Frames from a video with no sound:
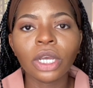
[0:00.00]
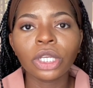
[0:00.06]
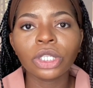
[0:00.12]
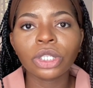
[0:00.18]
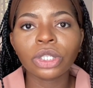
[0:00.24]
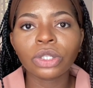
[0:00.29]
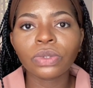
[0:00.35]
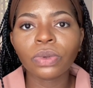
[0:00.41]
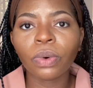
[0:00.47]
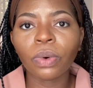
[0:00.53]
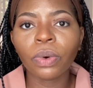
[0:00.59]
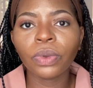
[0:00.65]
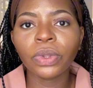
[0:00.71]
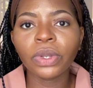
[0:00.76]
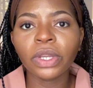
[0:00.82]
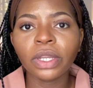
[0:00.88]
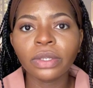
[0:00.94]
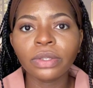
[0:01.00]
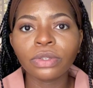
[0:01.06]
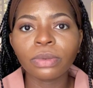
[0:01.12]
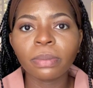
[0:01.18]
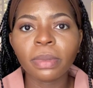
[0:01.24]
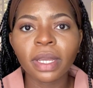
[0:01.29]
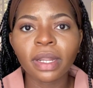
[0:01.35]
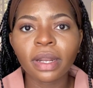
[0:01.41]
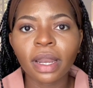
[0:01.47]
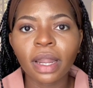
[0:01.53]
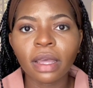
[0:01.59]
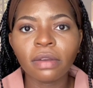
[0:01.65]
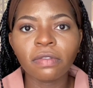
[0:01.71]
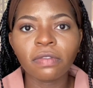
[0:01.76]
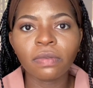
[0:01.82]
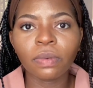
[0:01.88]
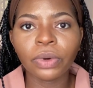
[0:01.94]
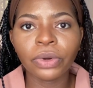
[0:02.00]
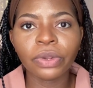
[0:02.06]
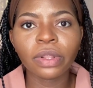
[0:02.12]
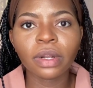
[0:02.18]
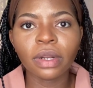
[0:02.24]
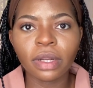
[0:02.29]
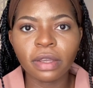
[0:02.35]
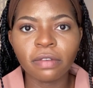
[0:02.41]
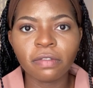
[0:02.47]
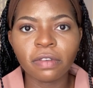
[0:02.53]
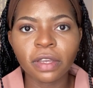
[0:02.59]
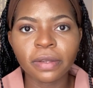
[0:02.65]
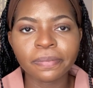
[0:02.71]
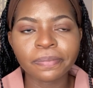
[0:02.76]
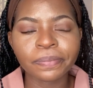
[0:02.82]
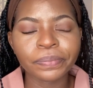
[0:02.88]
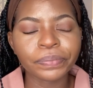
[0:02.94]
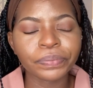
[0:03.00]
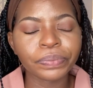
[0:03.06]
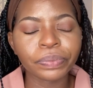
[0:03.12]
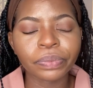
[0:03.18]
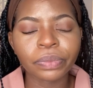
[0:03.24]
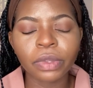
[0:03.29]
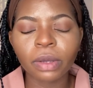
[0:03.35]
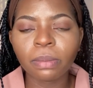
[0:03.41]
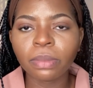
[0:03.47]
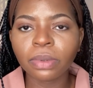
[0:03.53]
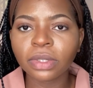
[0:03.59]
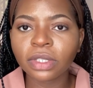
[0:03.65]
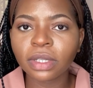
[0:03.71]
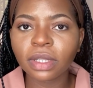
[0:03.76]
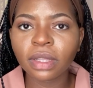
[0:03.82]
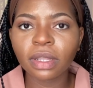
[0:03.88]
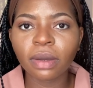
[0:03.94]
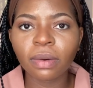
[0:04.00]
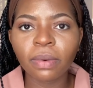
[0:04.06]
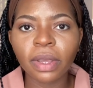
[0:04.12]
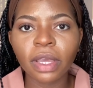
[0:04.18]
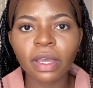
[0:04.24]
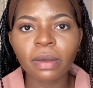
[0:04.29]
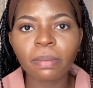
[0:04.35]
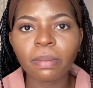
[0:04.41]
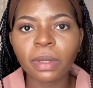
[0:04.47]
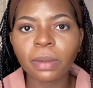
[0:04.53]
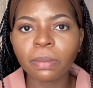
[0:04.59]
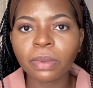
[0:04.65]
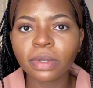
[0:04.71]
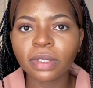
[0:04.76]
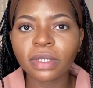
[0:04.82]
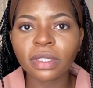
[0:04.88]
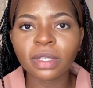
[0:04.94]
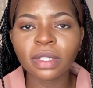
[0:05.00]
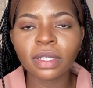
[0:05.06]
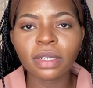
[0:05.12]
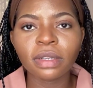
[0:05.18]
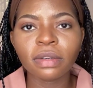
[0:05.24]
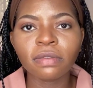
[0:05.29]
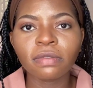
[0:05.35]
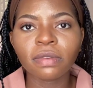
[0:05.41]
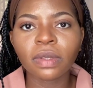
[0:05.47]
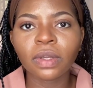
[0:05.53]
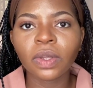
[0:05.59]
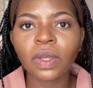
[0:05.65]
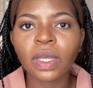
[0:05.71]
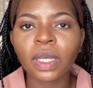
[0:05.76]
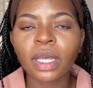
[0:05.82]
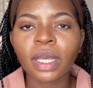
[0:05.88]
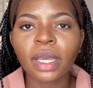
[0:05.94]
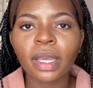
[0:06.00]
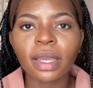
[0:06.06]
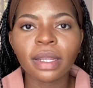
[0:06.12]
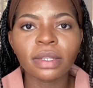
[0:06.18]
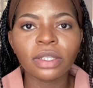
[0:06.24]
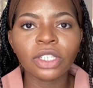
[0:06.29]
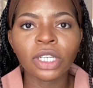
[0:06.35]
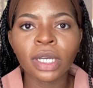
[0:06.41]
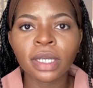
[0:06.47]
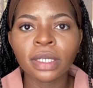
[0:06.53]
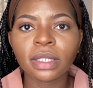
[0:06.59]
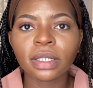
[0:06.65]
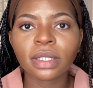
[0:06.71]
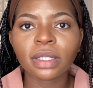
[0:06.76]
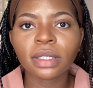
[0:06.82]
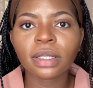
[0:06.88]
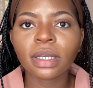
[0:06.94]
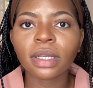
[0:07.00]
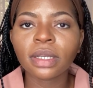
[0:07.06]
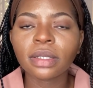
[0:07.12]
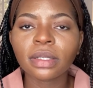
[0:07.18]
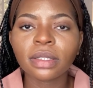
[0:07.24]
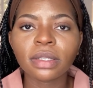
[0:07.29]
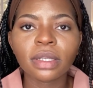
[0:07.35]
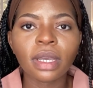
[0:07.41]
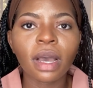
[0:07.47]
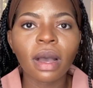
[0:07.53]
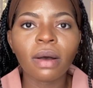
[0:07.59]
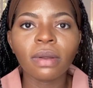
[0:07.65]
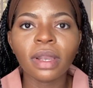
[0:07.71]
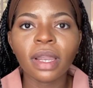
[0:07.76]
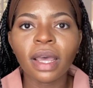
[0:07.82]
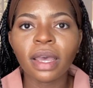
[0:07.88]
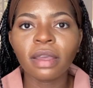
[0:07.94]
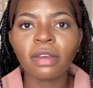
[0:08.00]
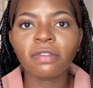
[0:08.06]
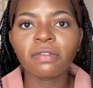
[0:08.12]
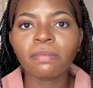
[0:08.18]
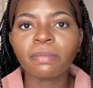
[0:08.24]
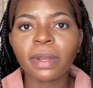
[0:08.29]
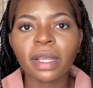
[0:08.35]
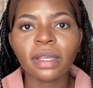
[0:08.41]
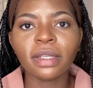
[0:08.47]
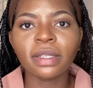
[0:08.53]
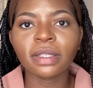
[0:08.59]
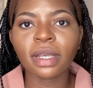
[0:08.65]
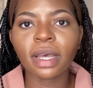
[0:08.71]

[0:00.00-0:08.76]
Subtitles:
so you need to make life worth living. Put in the work, be positive, and just see how life plays